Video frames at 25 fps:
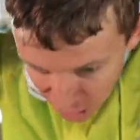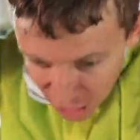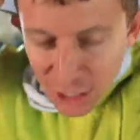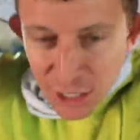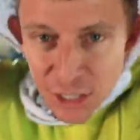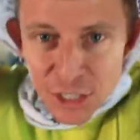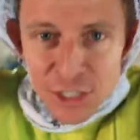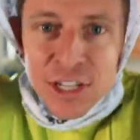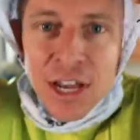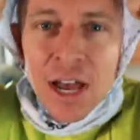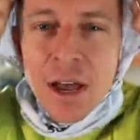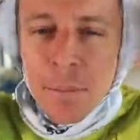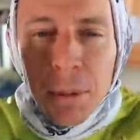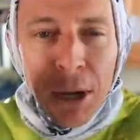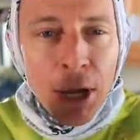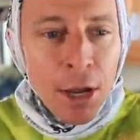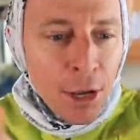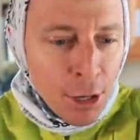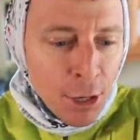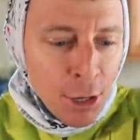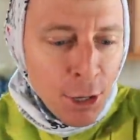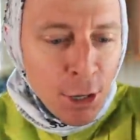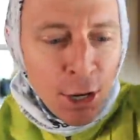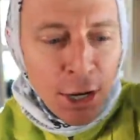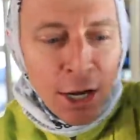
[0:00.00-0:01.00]
because I'm
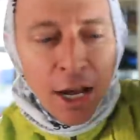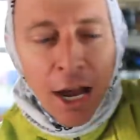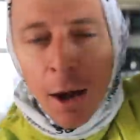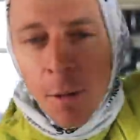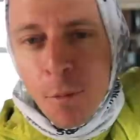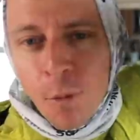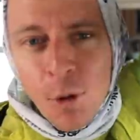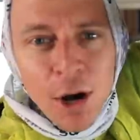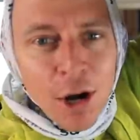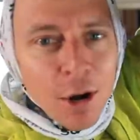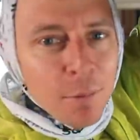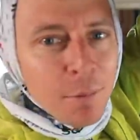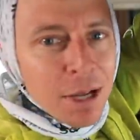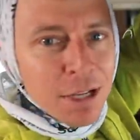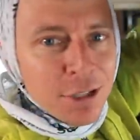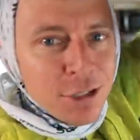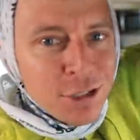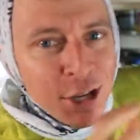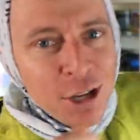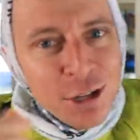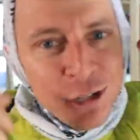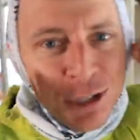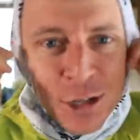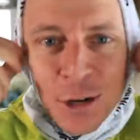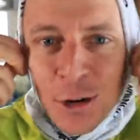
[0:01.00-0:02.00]
I'm wearing my
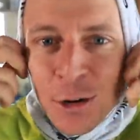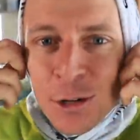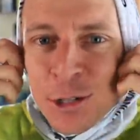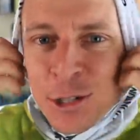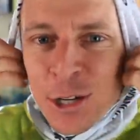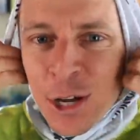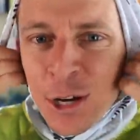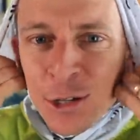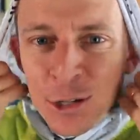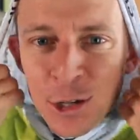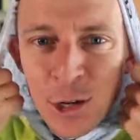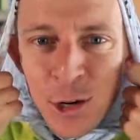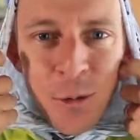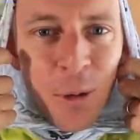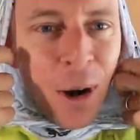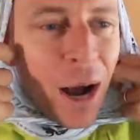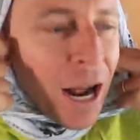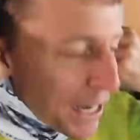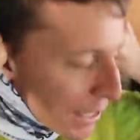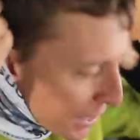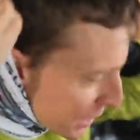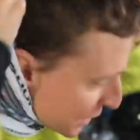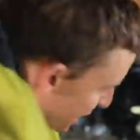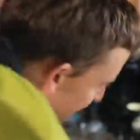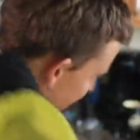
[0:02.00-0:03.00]
Suunto, Sun 2 watch